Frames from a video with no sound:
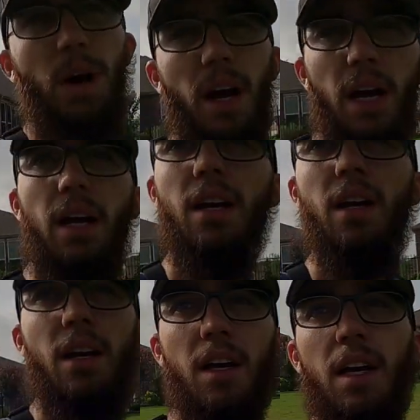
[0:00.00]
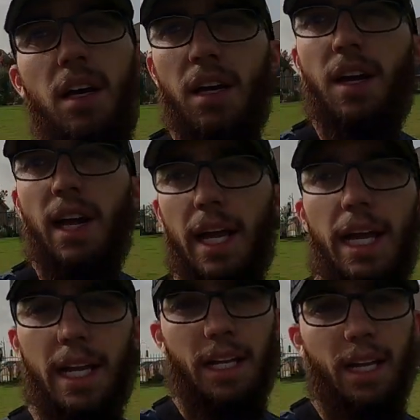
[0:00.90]
spot
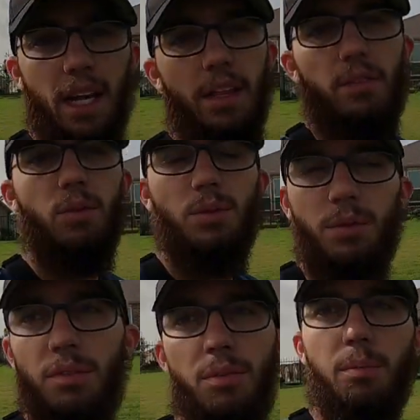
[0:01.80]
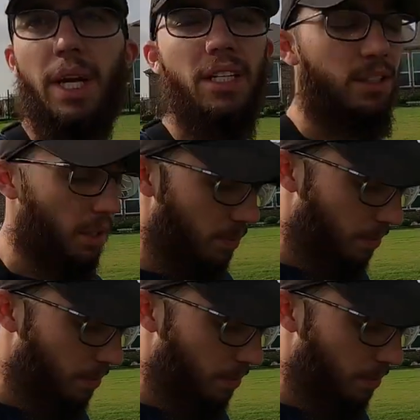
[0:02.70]
and throw some different baits